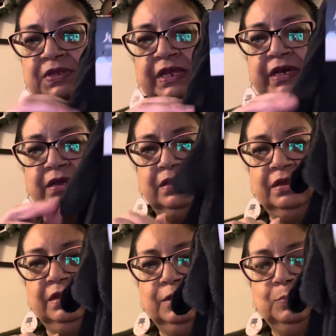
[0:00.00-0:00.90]
you like,
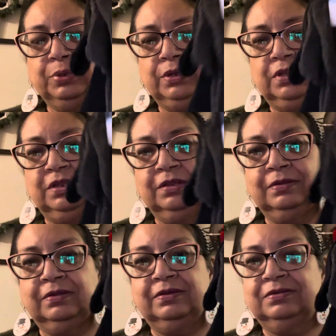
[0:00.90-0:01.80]
but
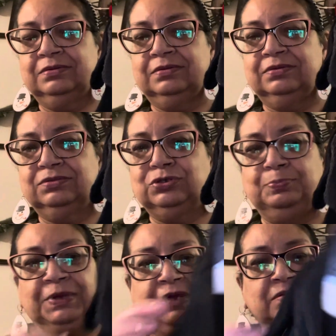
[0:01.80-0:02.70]
two
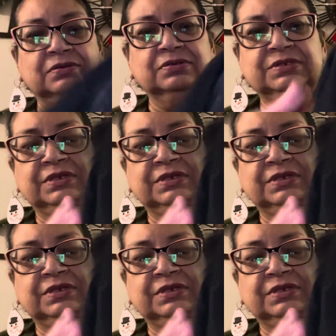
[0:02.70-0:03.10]
pairs